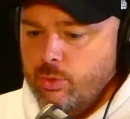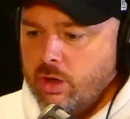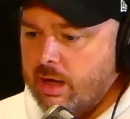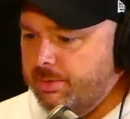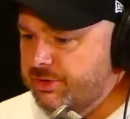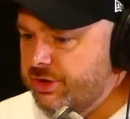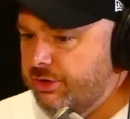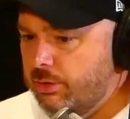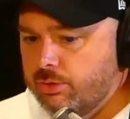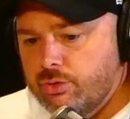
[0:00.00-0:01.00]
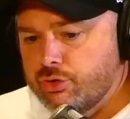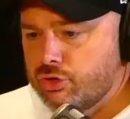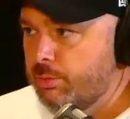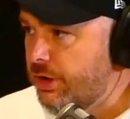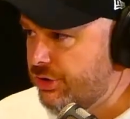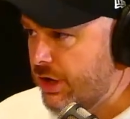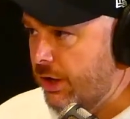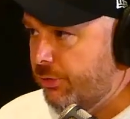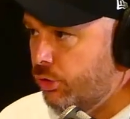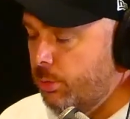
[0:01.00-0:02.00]
We'll happily sit down and do a Zoom and a
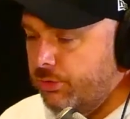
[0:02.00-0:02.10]
chat through